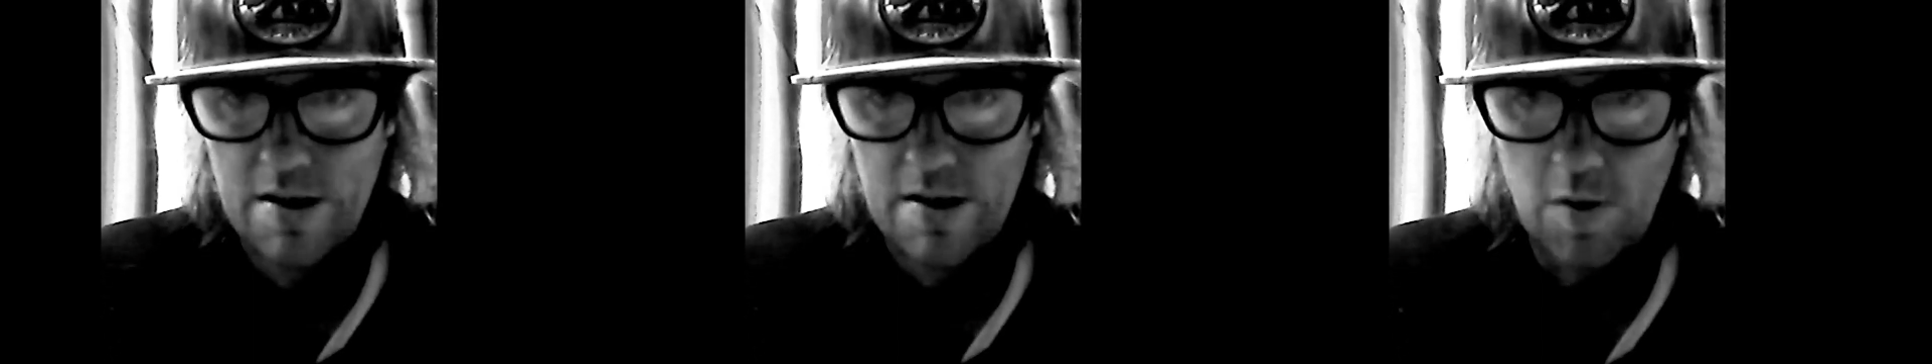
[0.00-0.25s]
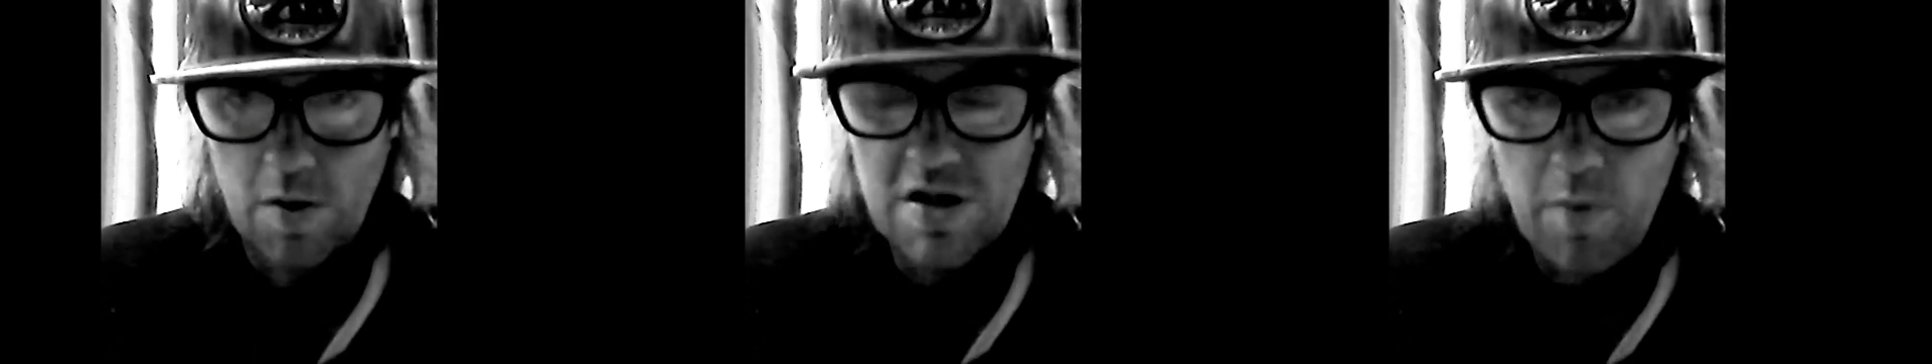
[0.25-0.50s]

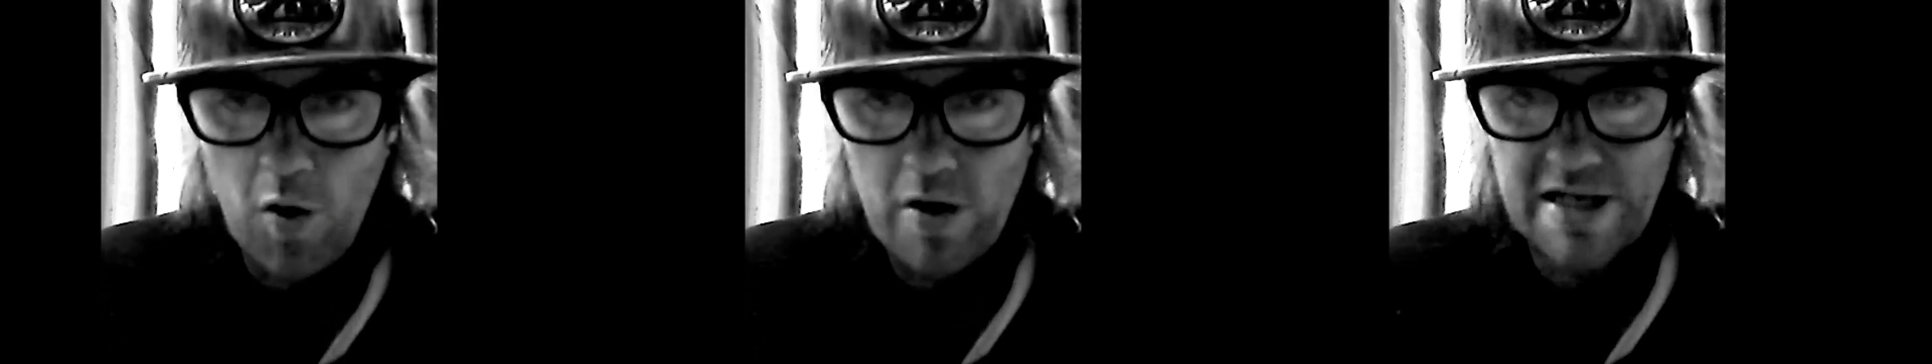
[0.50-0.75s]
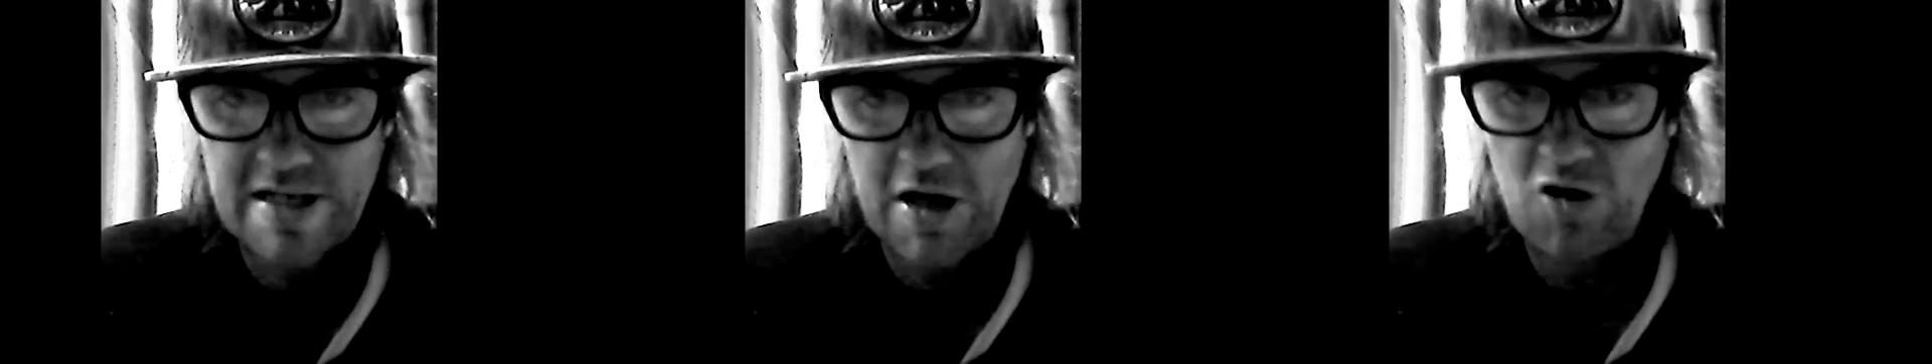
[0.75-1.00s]
so what's important
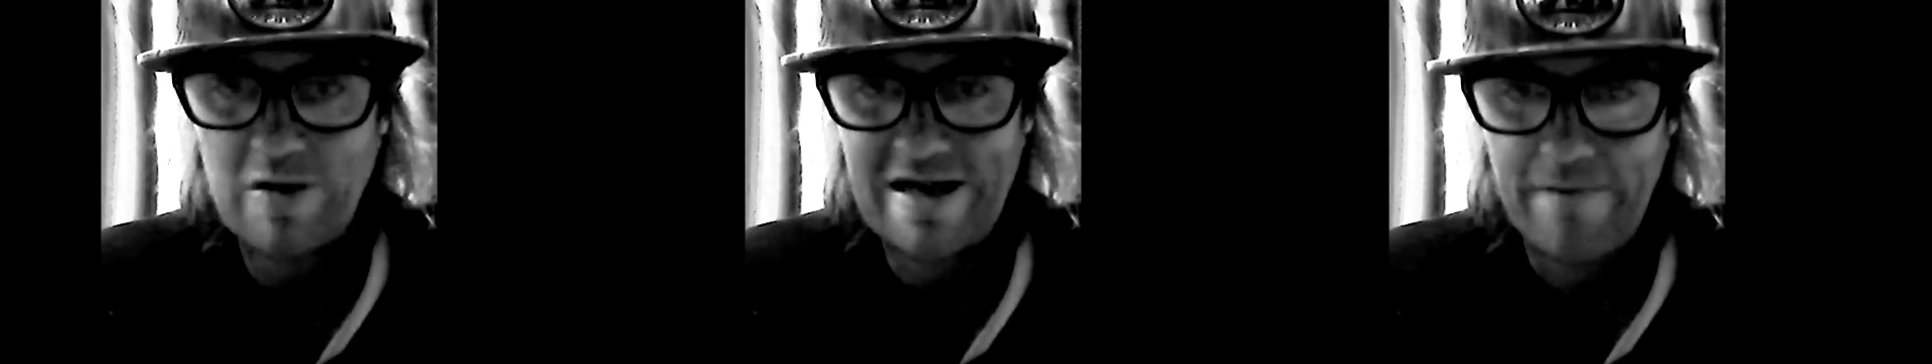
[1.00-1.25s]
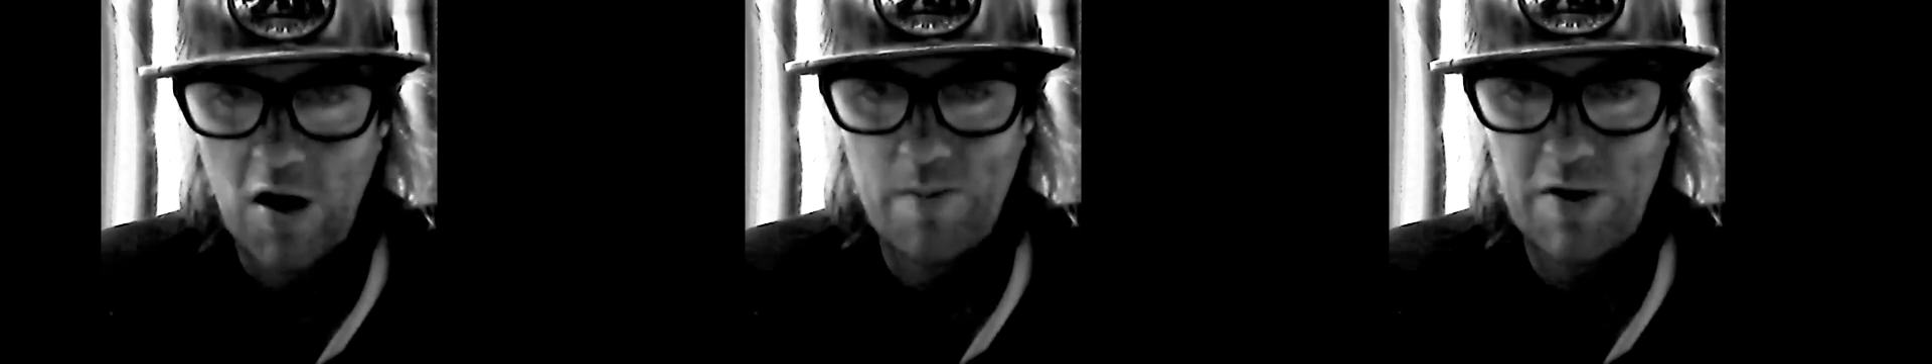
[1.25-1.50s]
is that you would
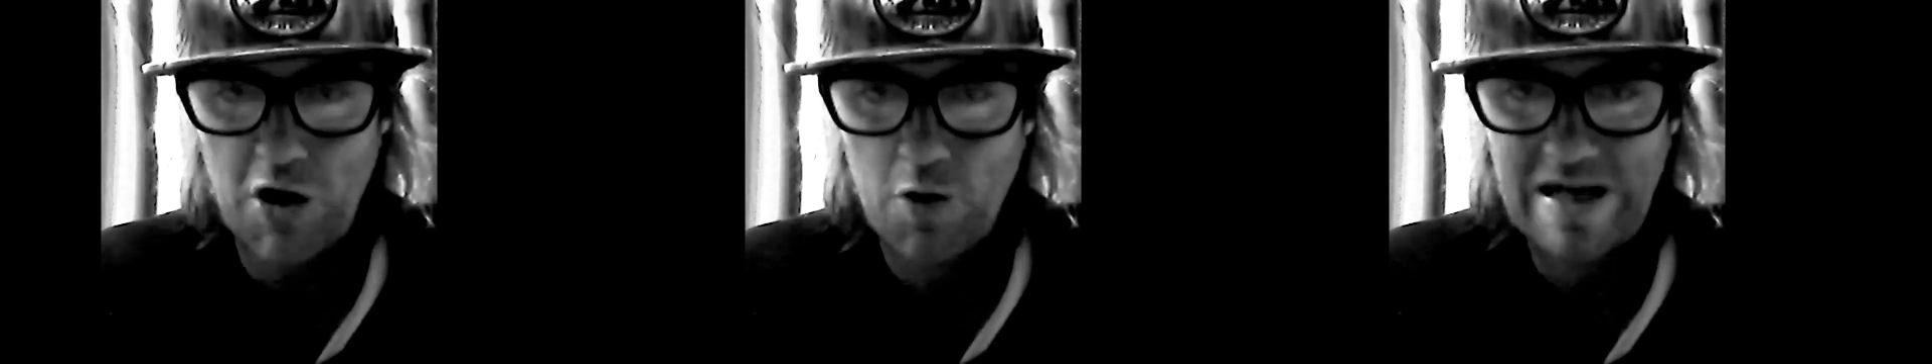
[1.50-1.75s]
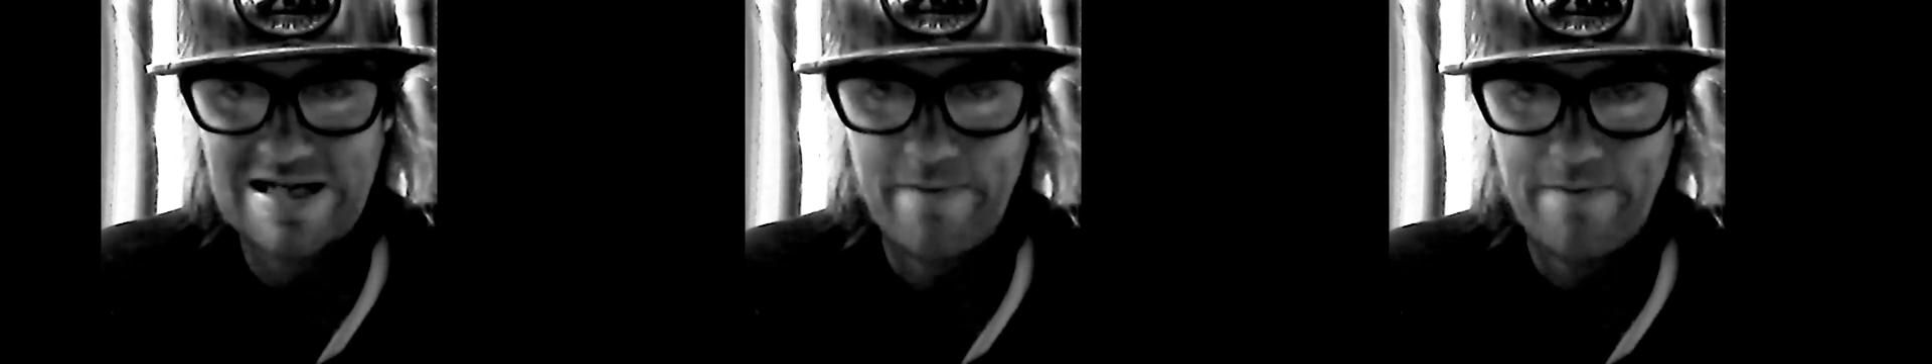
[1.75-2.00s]
develop
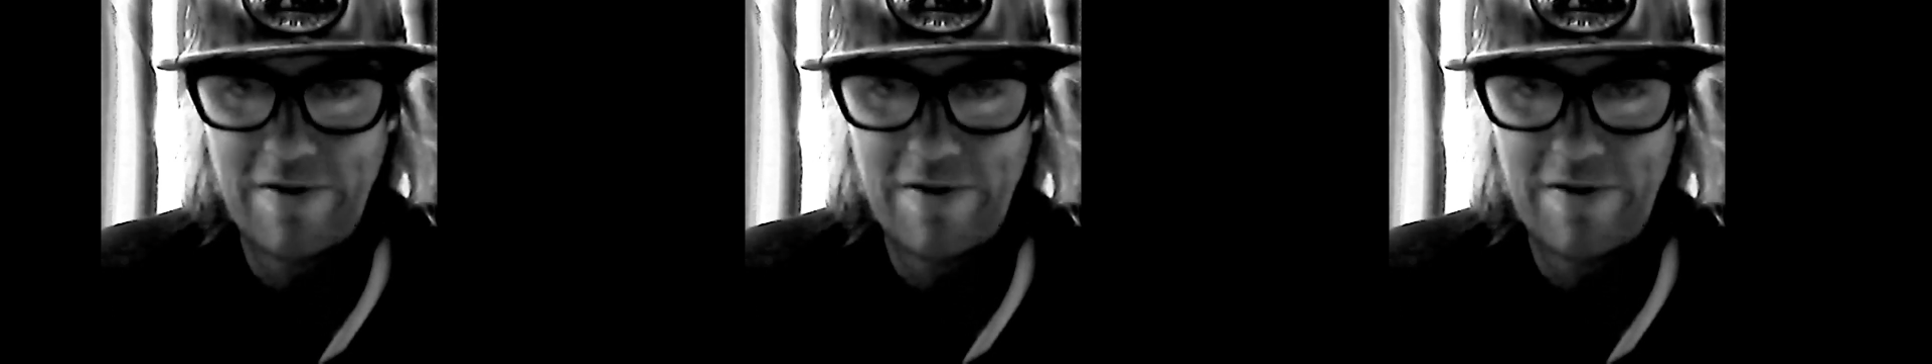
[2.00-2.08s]
humans